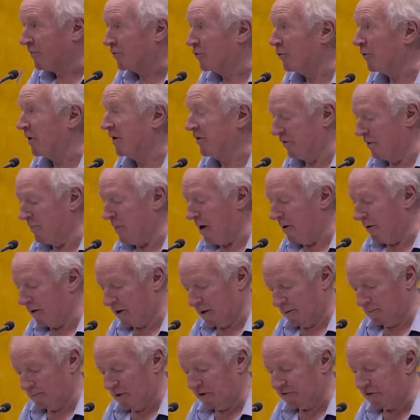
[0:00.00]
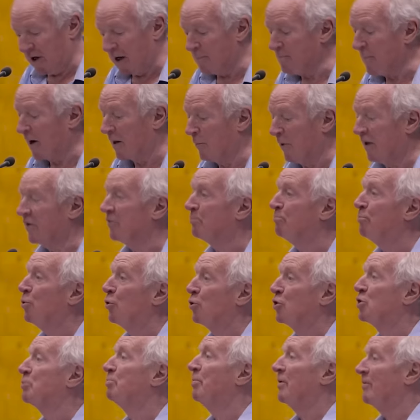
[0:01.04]
After all, he's an American. His name, by the way, is
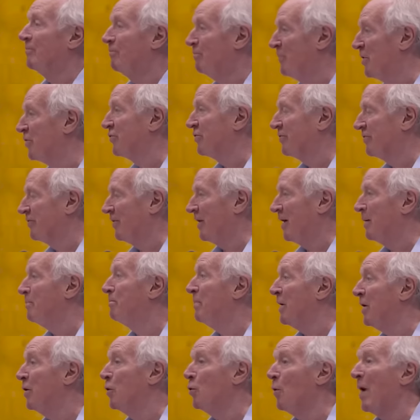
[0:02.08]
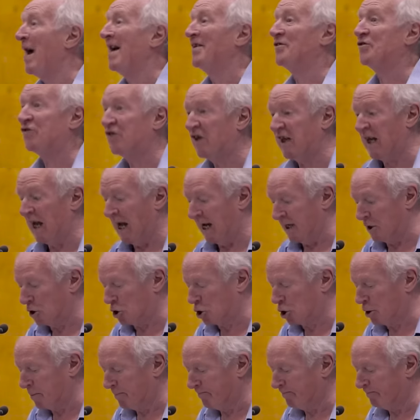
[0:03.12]
Bush, but mercifully,
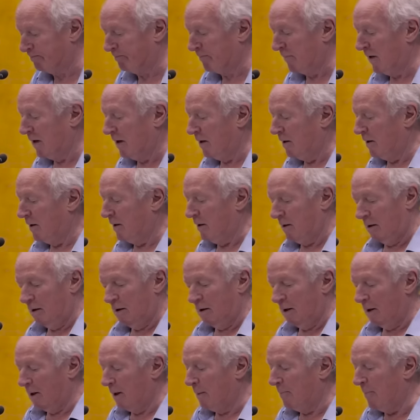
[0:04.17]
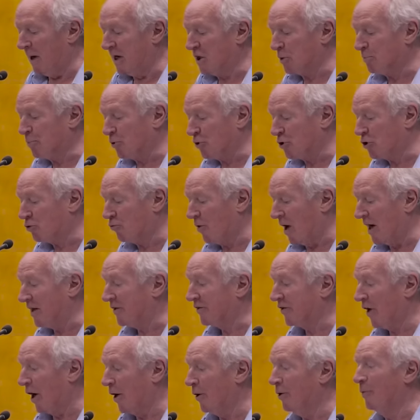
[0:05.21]
B-U-S-C-H. Major Bush
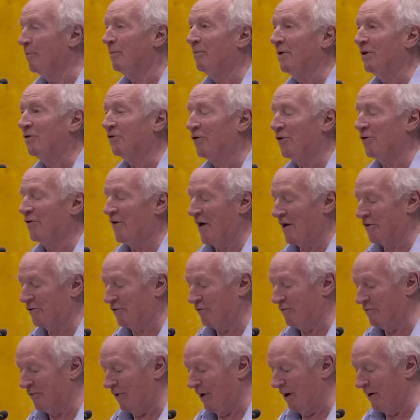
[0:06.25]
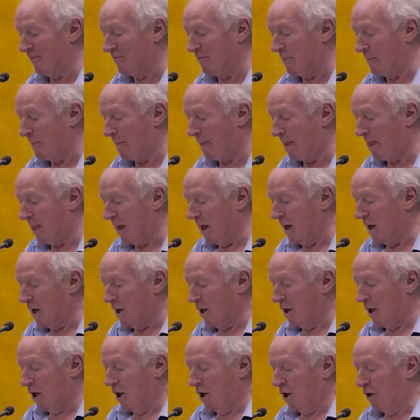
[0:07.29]
writes home in 2005.
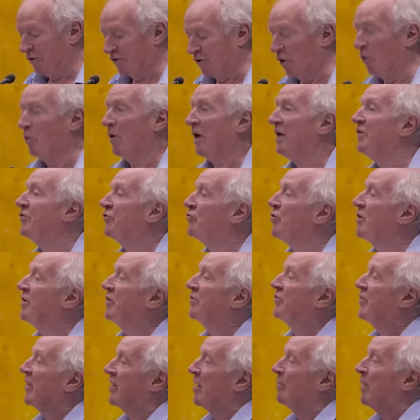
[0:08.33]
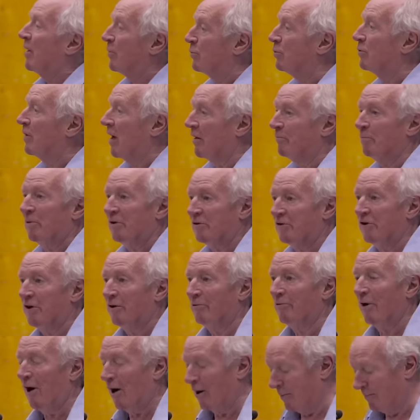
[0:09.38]
So he's trying to set up local government in
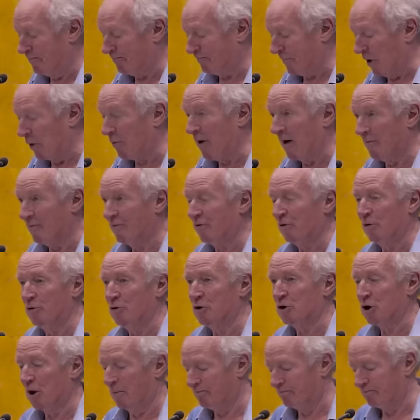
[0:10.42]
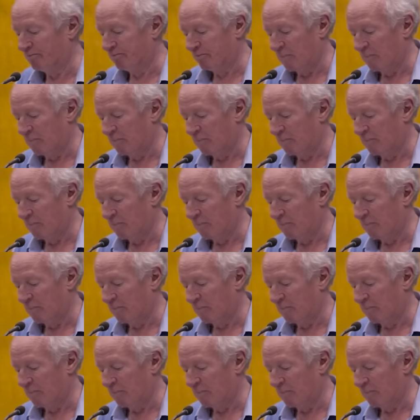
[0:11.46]
Iraq, around Fallujah.